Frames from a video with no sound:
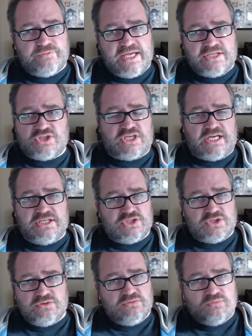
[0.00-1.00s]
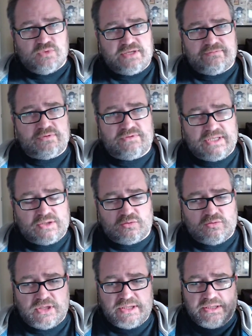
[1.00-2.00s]
education, whatever they
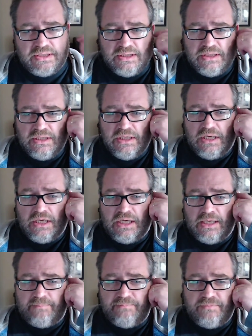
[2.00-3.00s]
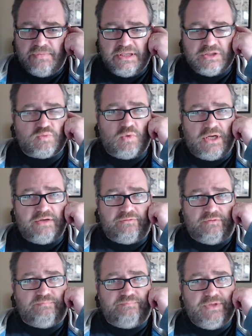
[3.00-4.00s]
call it. It's
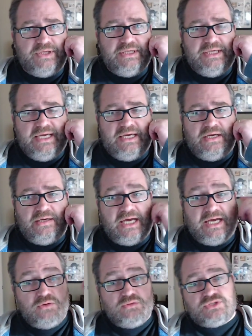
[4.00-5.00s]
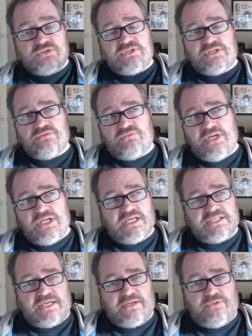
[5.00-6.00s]
wonderful. I also didn't
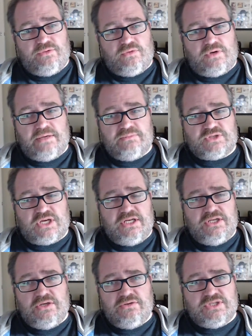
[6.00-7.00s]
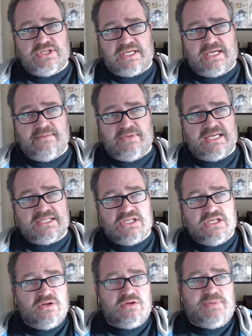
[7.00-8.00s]
realize, I thought I was kind of new to the game, but
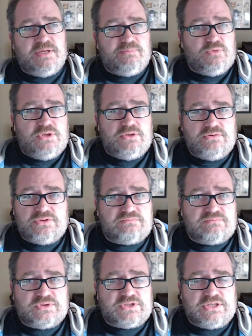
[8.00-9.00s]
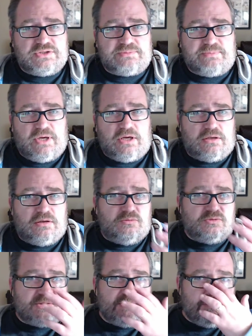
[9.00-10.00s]
actually a lot of people use Seed and Spark.
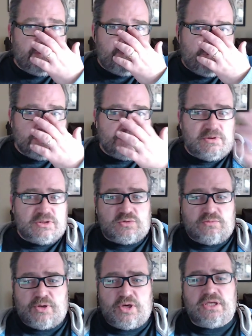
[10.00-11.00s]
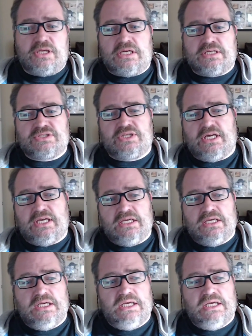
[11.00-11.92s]
Some of my friends, we went to a party last night,